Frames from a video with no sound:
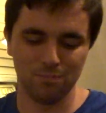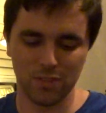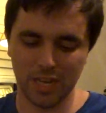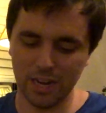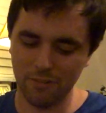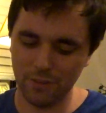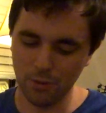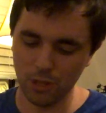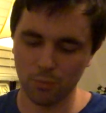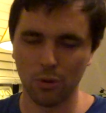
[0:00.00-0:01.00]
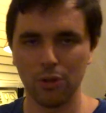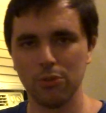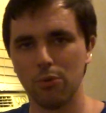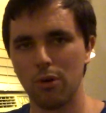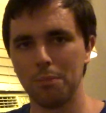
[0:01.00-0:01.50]
kind of viewing the world
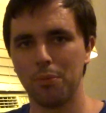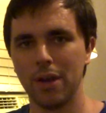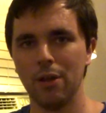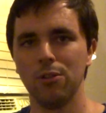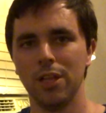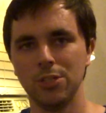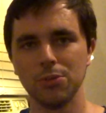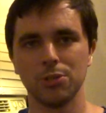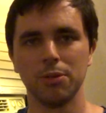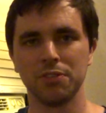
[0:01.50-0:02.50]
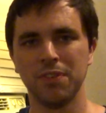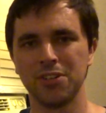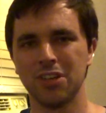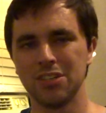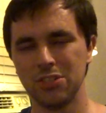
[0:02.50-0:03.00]
through a 1.8 lens with so much
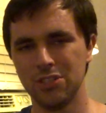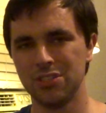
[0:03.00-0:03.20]
fish eyes